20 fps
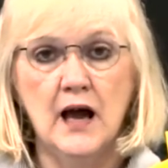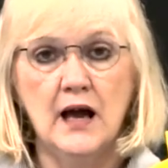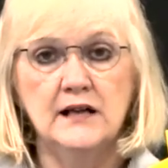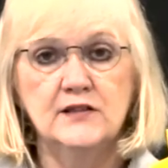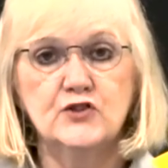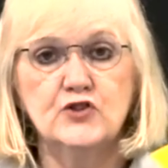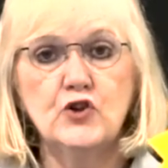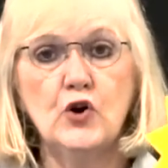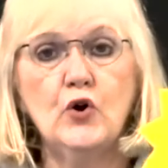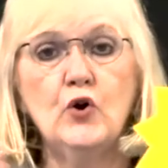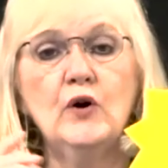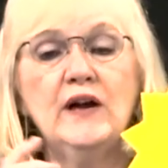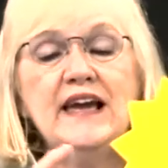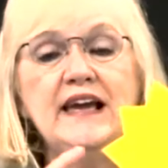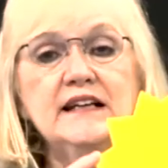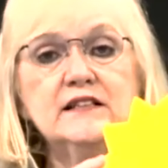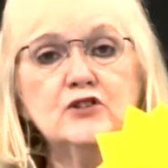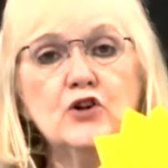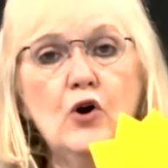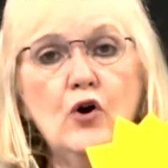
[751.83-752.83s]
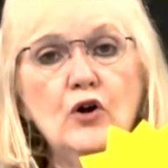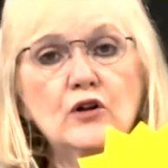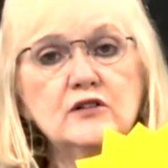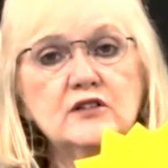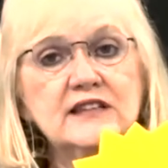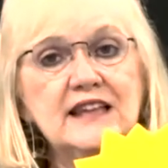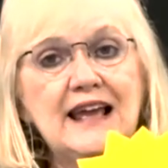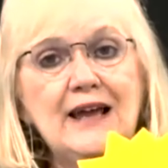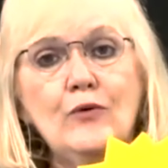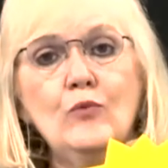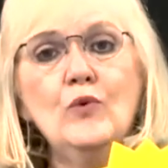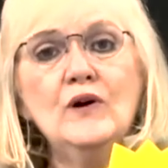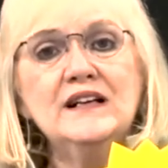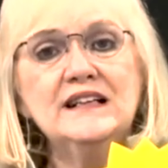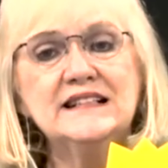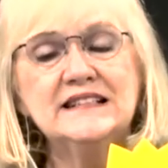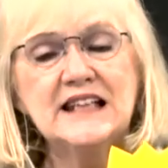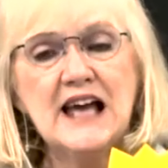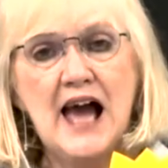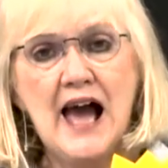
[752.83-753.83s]
So he told, they
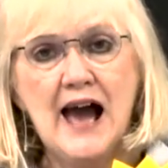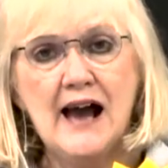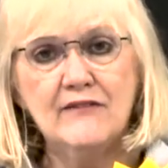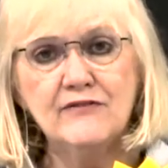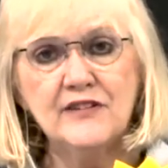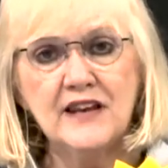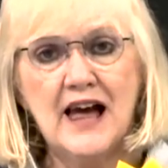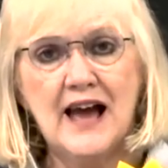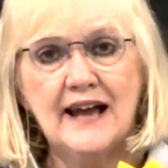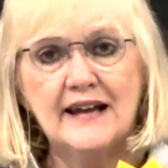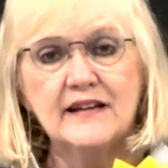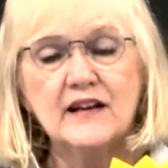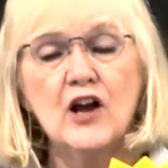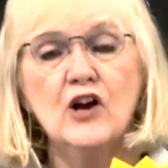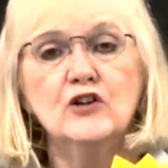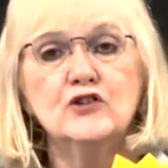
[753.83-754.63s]
wanted to have light.